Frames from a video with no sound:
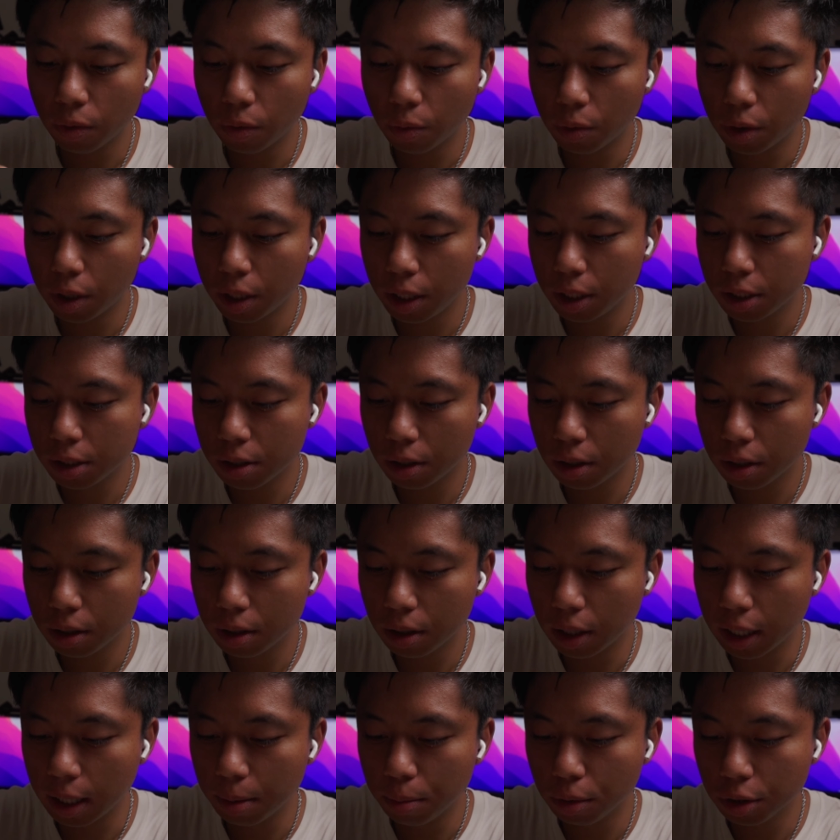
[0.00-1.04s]
what are these
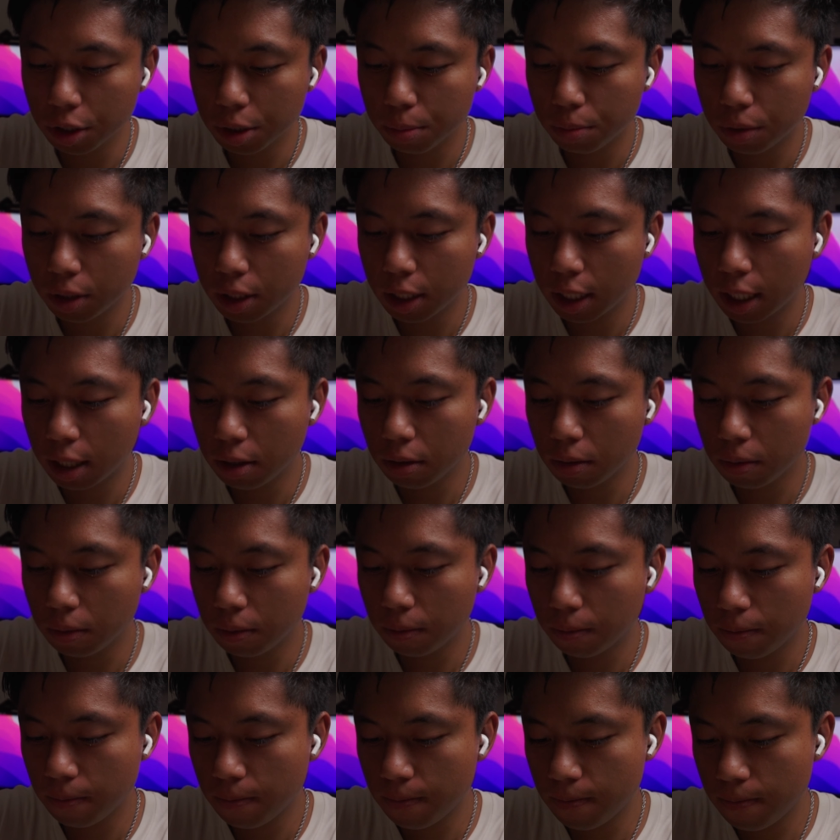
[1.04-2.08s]
called? Labels printed out.
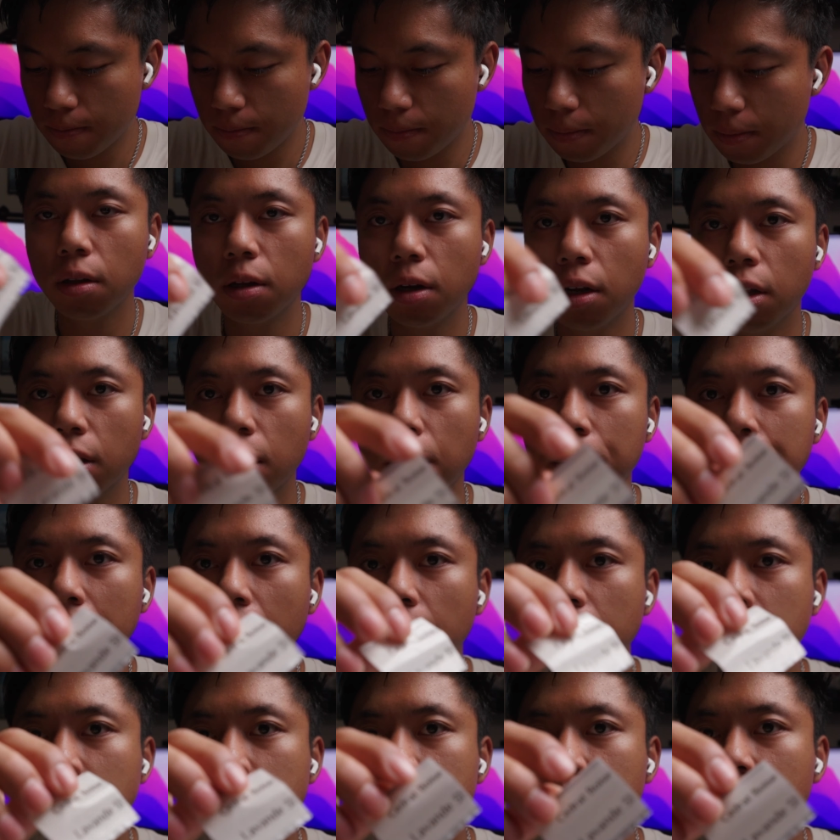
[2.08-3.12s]
They're not the
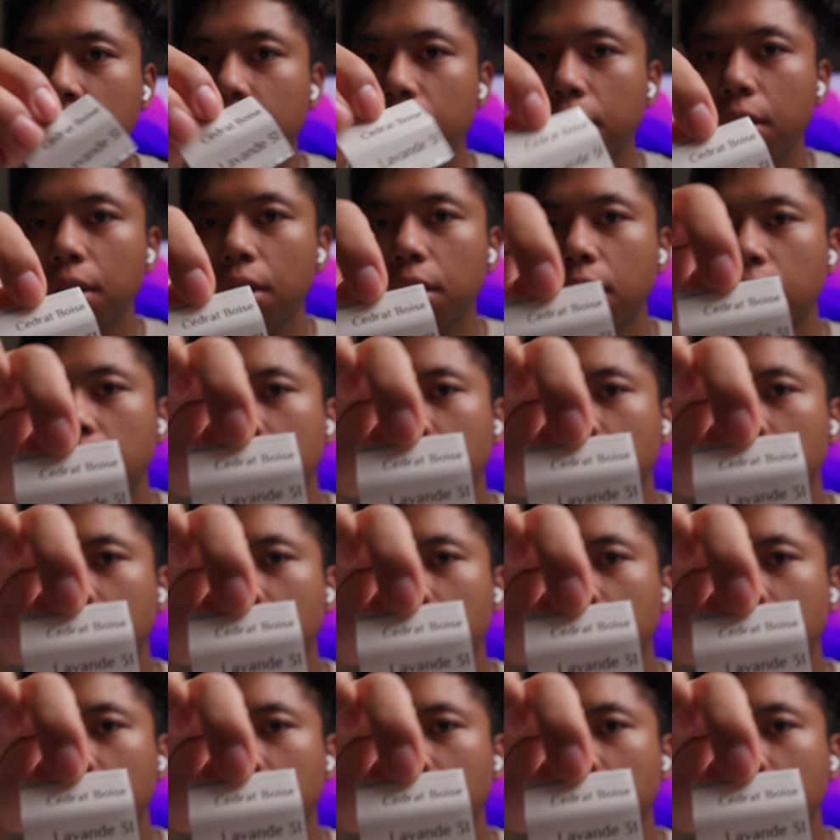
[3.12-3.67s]
best, but they're